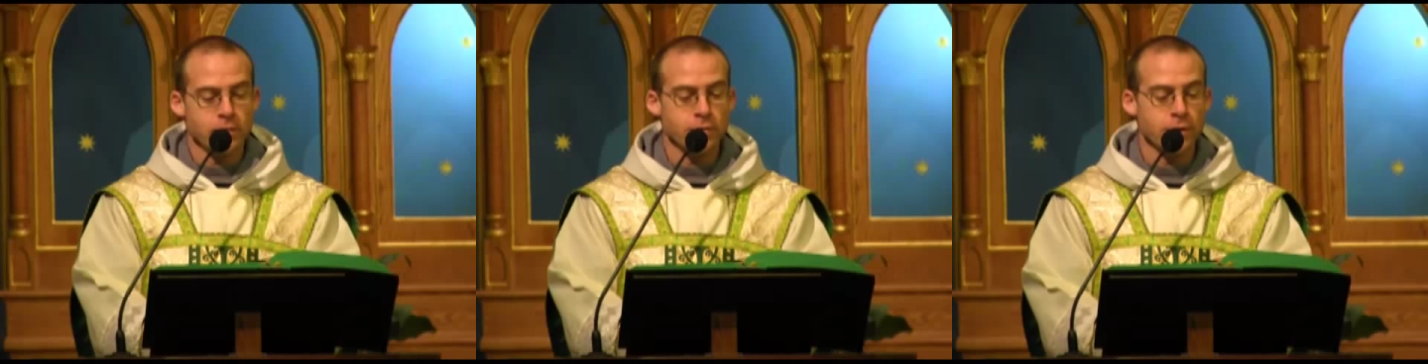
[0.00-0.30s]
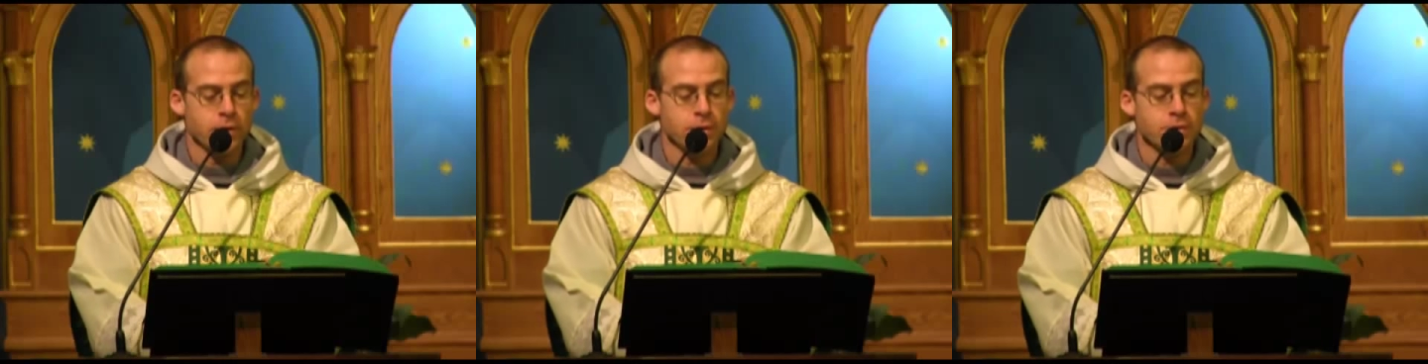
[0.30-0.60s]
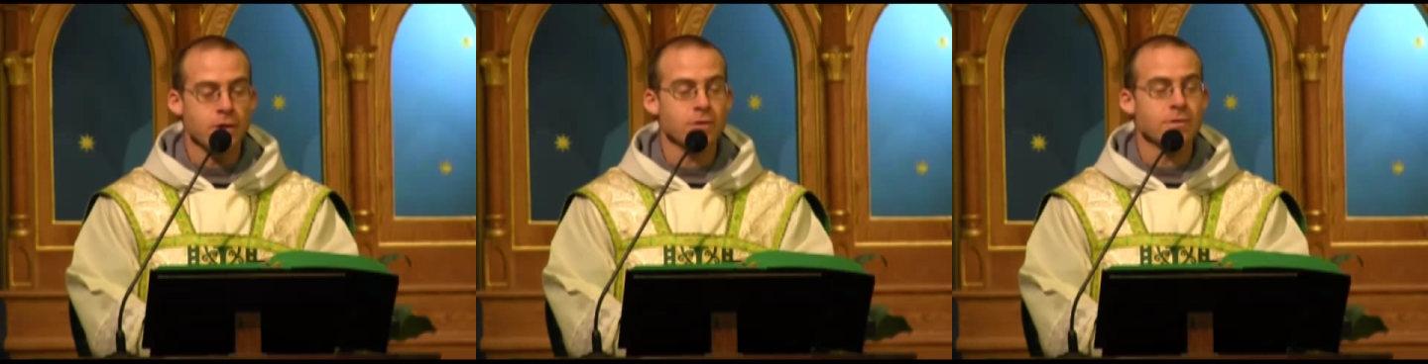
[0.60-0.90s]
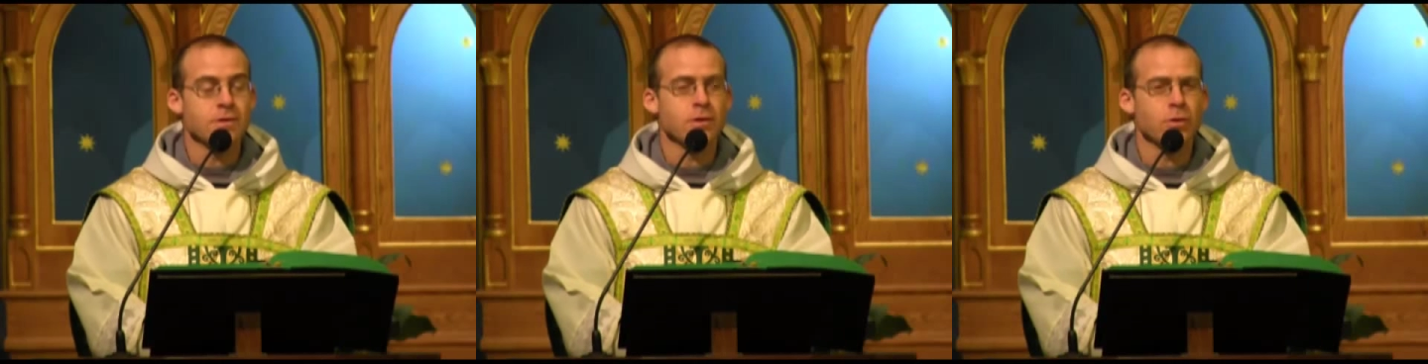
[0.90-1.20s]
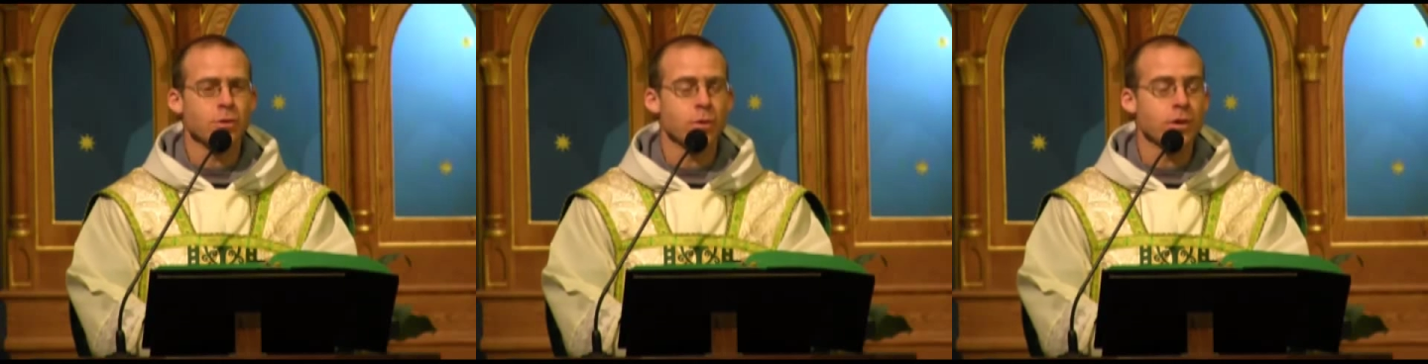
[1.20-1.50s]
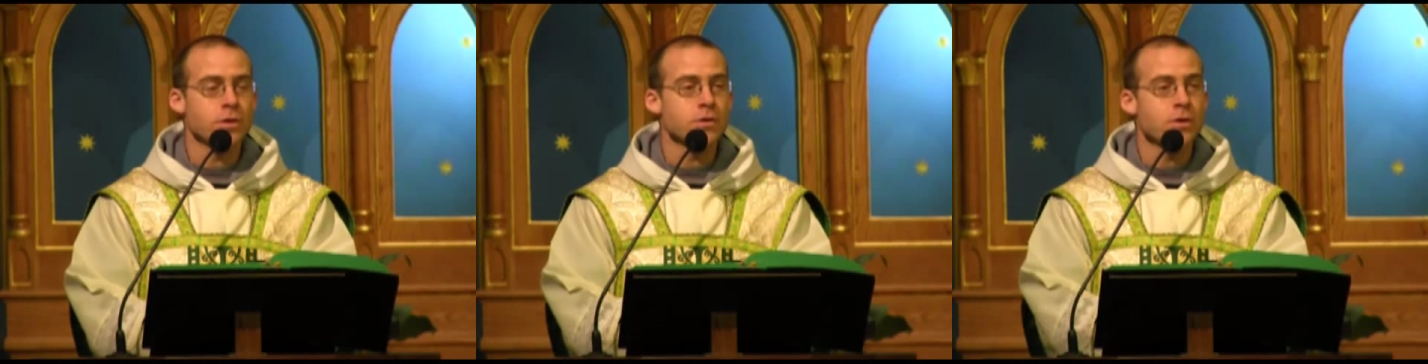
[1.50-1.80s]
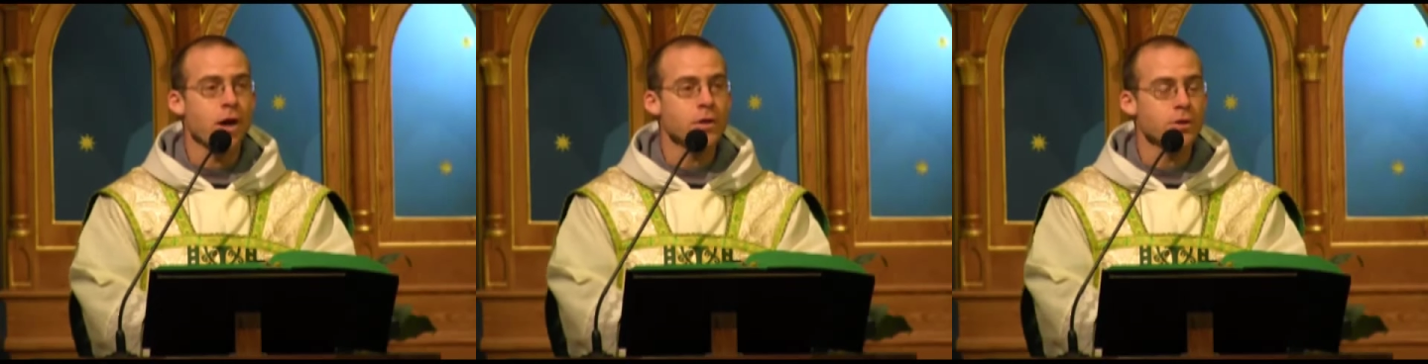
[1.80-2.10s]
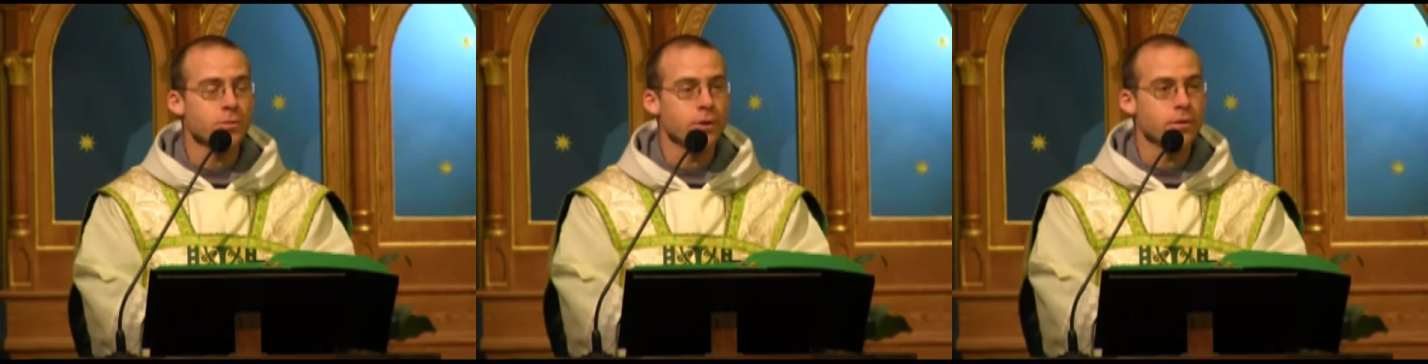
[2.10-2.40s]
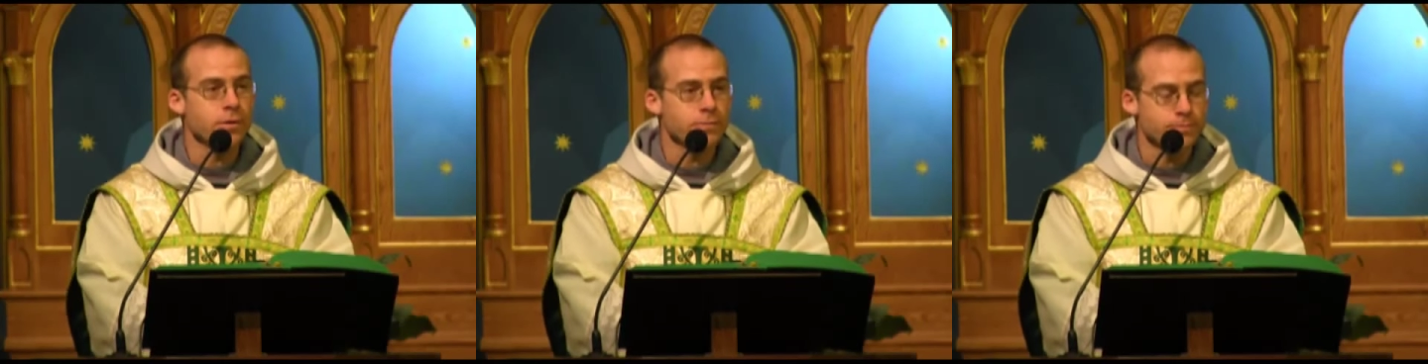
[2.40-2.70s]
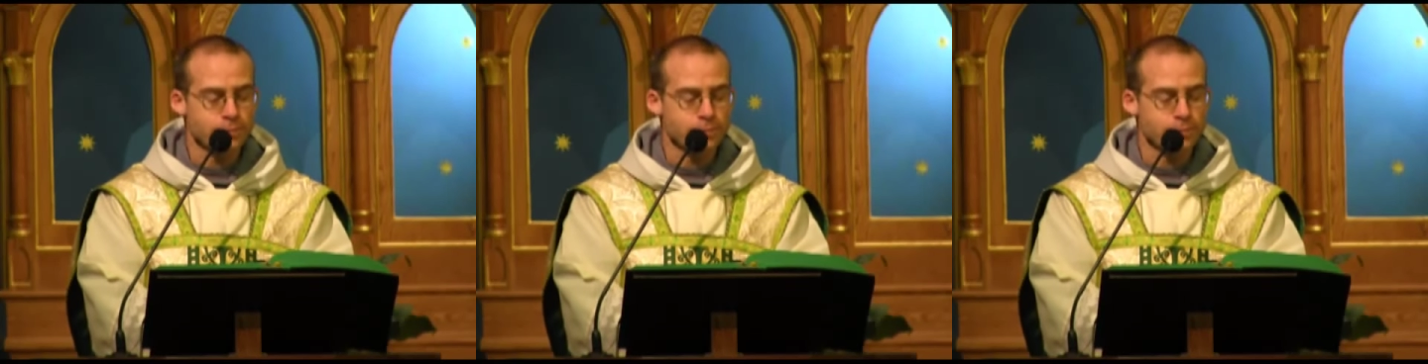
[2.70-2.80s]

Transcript: filling Saint Cyril with astonishment?